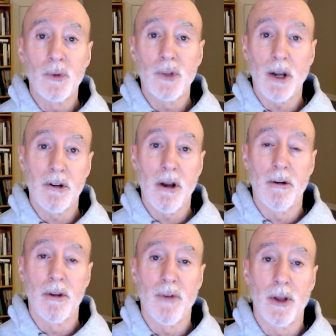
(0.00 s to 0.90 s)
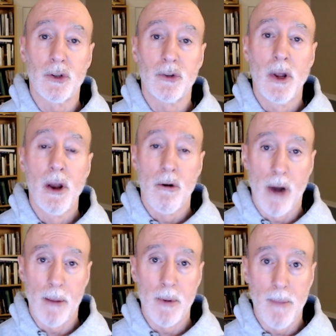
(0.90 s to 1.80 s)
Secretary of Defense
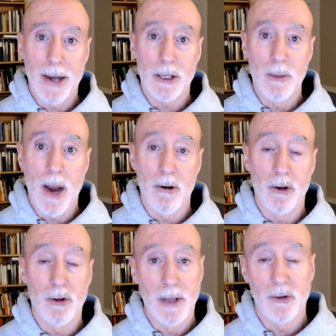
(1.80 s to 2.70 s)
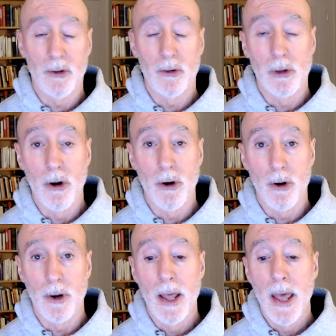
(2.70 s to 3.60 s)
Robert McNamara's lessons
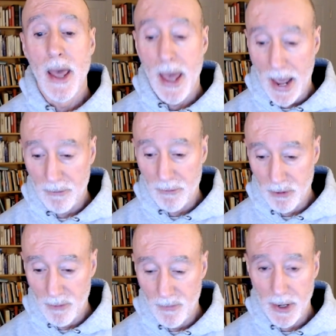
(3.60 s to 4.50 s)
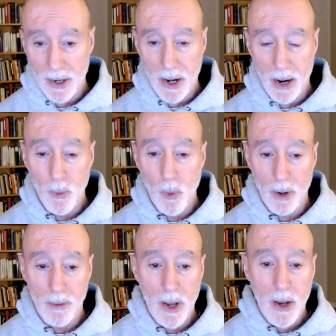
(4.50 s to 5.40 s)
learned after the Vietnam
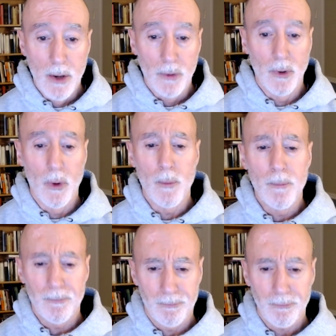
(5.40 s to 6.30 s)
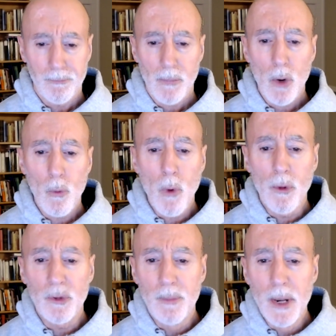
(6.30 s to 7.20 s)
War. So what
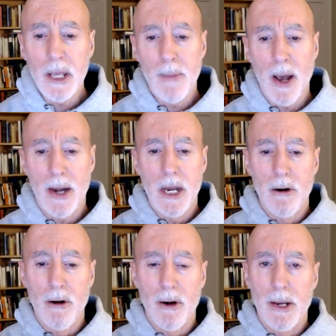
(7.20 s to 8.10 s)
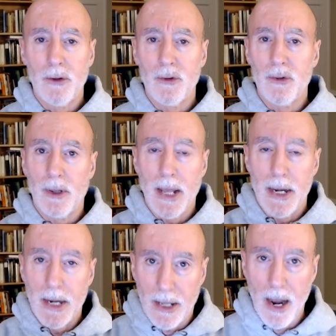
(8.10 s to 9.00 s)
we're speaking about here is,
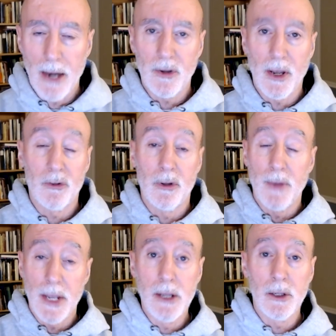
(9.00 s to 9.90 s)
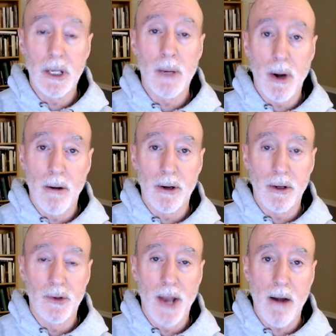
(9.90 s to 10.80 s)
again, in the context of healing
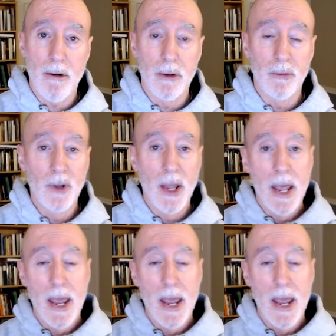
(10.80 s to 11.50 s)
America's narratives